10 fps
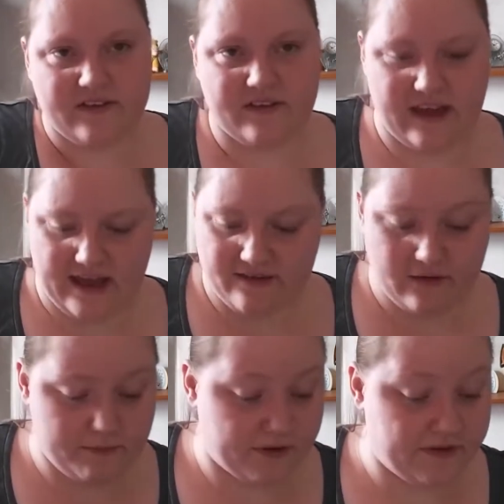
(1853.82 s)
So yeah,
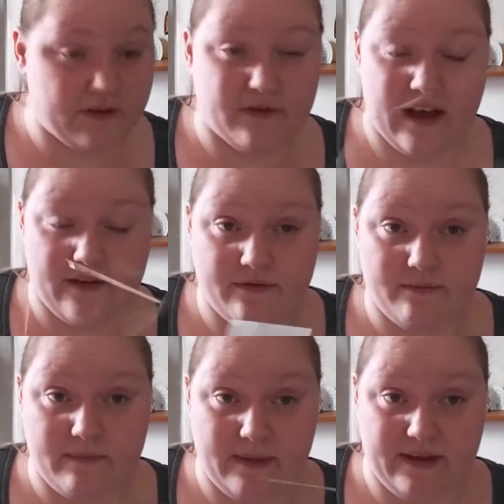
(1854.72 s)

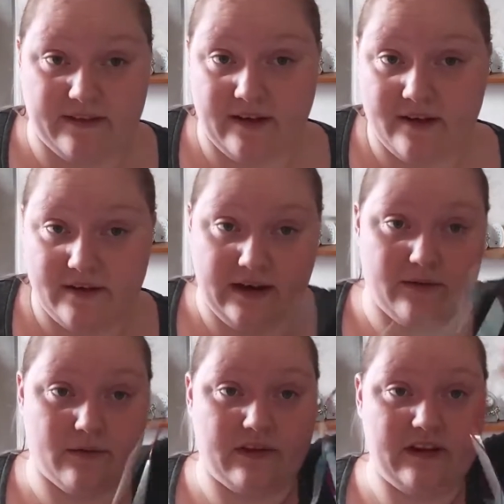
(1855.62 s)
2.25mm
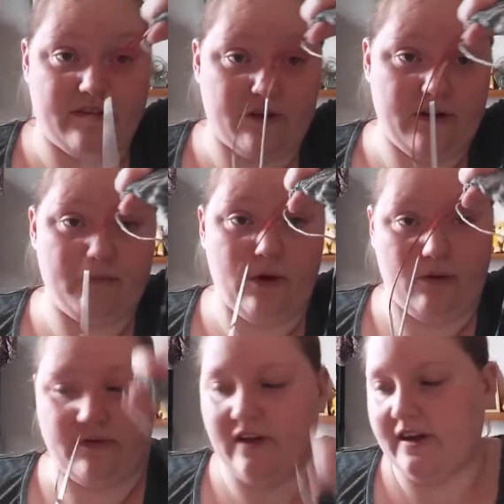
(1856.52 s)
needles, and it's on a
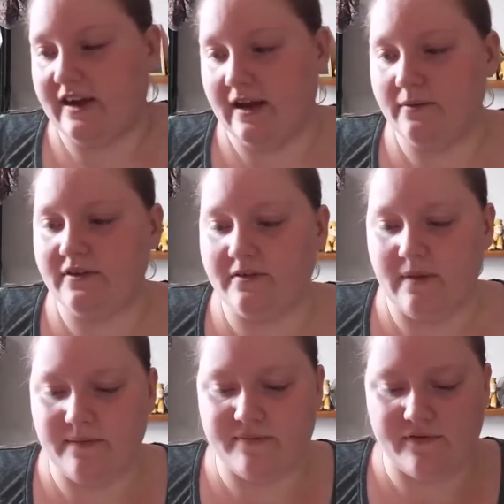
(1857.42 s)
long circular, which is
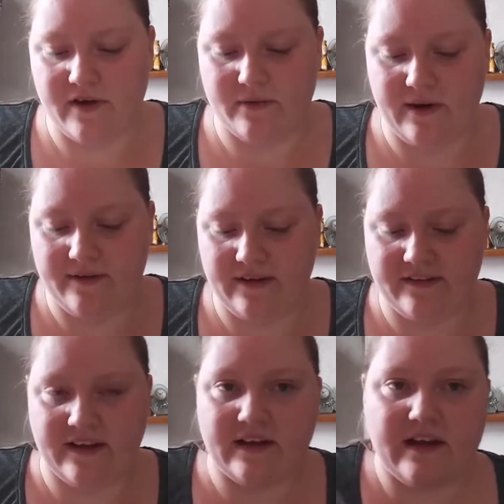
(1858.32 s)
my preferred way of
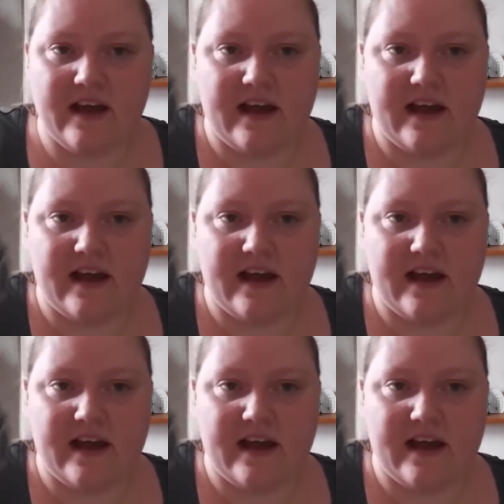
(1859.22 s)
knitting.